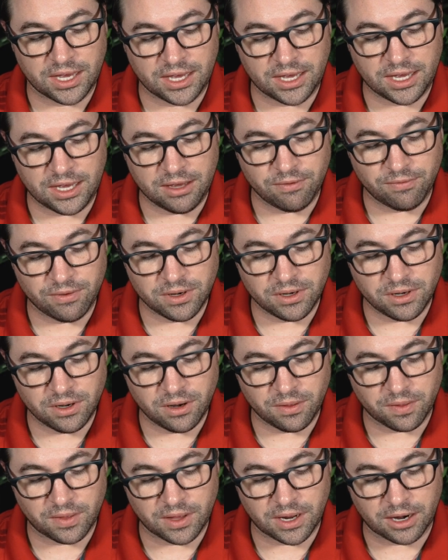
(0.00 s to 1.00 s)
even
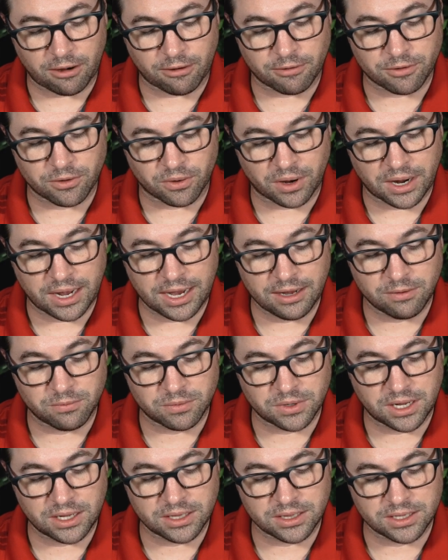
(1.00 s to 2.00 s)
there your hand
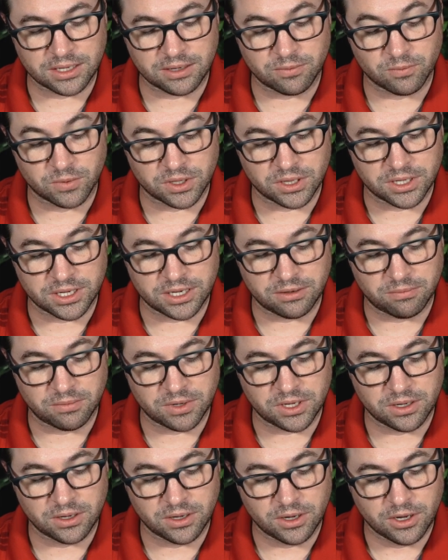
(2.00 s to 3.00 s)
will lead
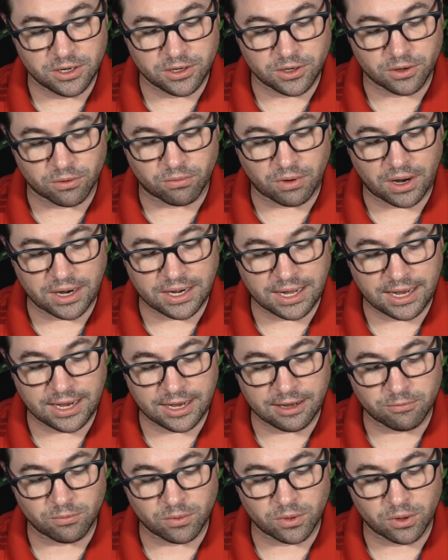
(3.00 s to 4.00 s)
me. Your right
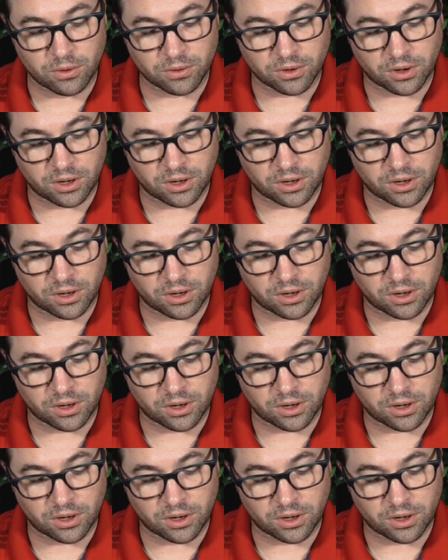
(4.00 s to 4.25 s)
hand will hold